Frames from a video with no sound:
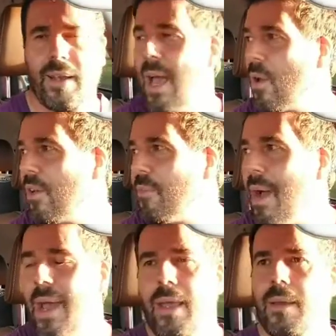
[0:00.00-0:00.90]
it out of
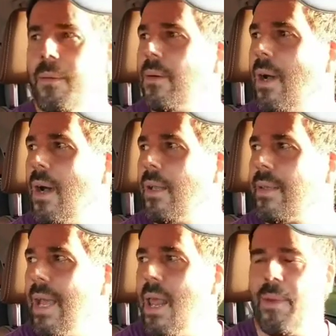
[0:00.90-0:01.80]
my
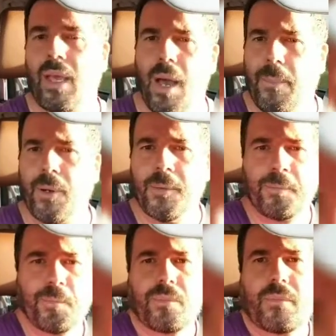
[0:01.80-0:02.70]
dynamic upper,
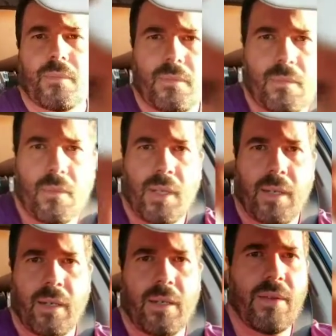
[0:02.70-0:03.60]
and
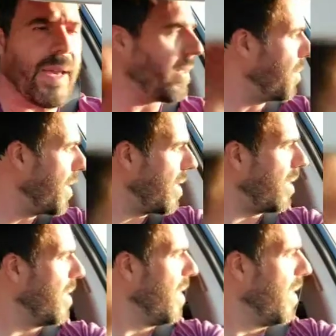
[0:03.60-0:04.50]
I'll get to that in a minute.
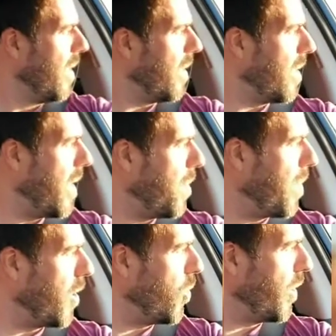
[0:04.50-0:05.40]
But you